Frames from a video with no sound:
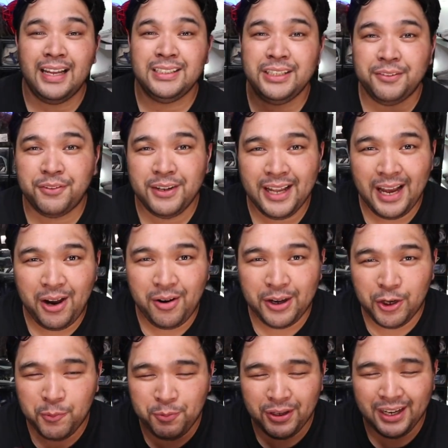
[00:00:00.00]
That's it for now.
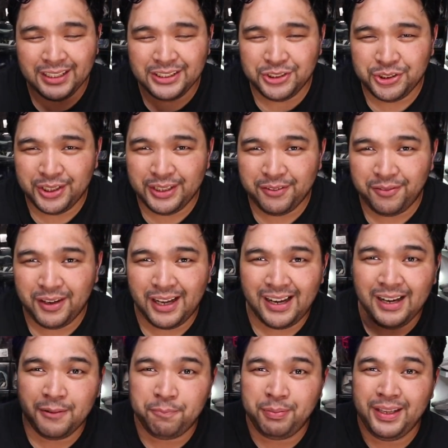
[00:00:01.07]
I hope you guys enjoyed the
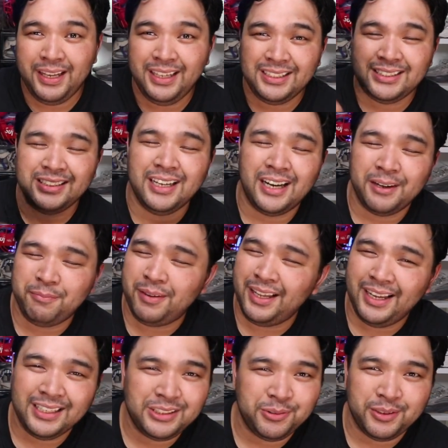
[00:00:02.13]
vlog. Peace. God
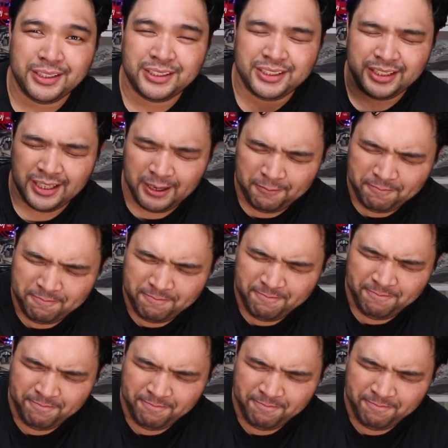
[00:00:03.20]
bless. What's up?